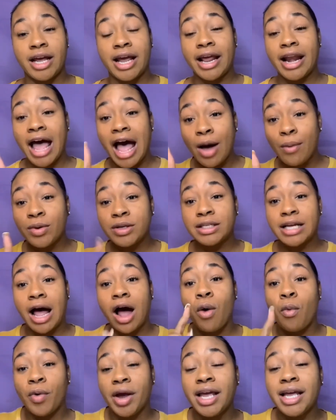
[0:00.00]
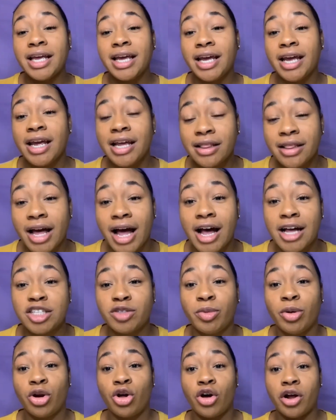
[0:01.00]
And I went in the
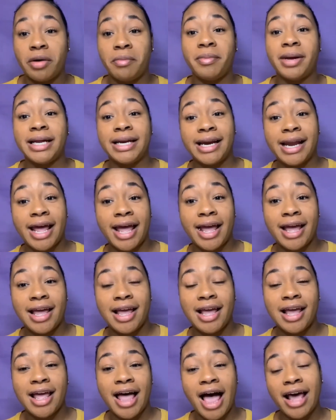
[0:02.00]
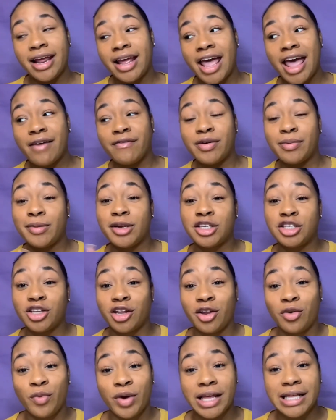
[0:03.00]
hospital on a Monday. I didn't have him until
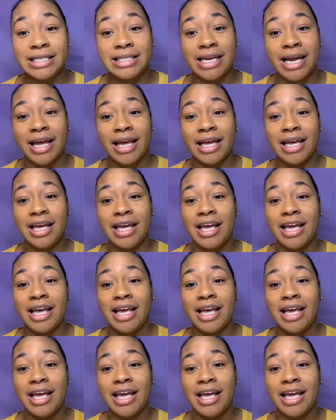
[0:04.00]
a Wednesday.